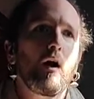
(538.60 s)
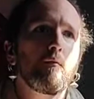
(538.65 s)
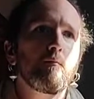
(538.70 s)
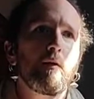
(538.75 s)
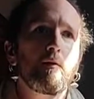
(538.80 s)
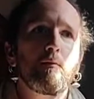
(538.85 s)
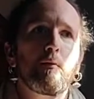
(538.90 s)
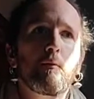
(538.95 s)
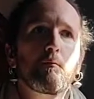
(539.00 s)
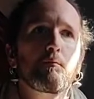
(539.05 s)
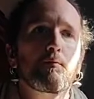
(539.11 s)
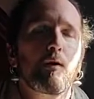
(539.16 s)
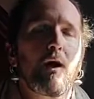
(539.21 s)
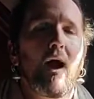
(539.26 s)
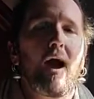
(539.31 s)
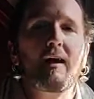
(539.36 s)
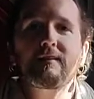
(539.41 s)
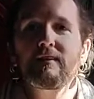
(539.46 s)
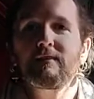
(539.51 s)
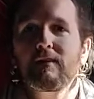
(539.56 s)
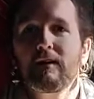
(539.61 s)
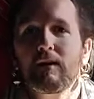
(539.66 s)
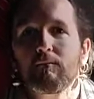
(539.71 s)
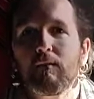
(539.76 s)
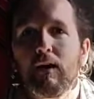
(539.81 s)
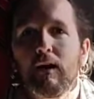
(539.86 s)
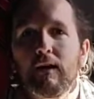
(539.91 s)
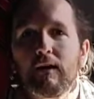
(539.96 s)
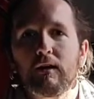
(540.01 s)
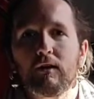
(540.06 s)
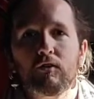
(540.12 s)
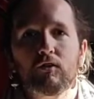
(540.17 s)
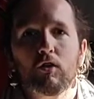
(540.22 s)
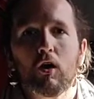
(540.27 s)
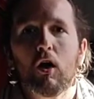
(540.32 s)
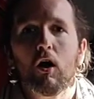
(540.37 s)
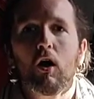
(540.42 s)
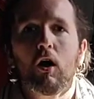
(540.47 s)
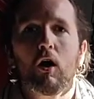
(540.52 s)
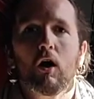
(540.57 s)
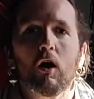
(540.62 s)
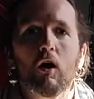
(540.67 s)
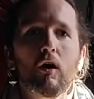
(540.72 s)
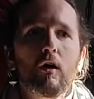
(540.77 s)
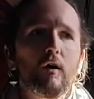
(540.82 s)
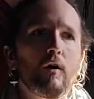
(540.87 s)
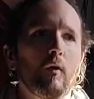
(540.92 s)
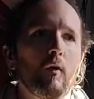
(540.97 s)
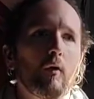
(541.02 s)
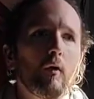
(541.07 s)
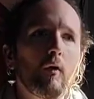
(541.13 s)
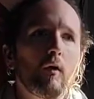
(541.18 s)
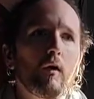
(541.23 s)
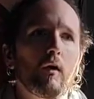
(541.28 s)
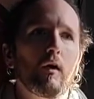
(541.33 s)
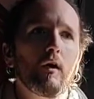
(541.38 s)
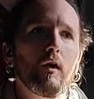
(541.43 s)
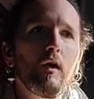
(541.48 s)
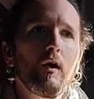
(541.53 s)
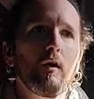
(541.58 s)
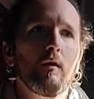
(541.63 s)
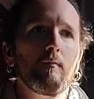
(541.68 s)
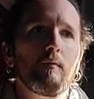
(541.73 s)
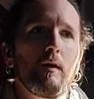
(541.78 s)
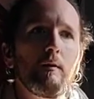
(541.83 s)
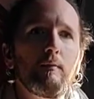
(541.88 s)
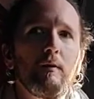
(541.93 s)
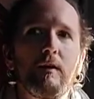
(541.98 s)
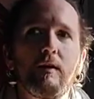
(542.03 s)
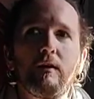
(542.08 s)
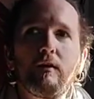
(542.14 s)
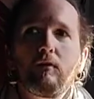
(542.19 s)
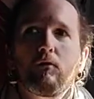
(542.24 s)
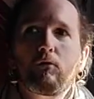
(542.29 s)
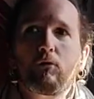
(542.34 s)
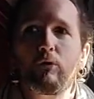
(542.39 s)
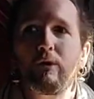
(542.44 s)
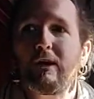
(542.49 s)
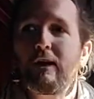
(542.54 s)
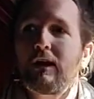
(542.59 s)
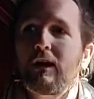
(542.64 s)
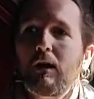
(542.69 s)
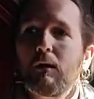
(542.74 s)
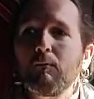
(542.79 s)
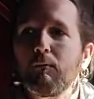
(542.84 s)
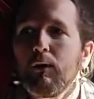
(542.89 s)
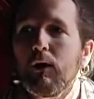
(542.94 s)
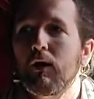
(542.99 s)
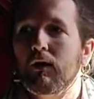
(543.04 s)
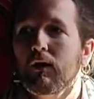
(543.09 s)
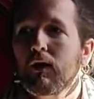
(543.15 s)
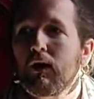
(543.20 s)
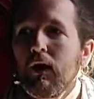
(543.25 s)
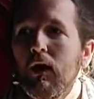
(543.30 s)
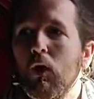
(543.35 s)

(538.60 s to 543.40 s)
maybe practicing my guitar, or maybe reading a book,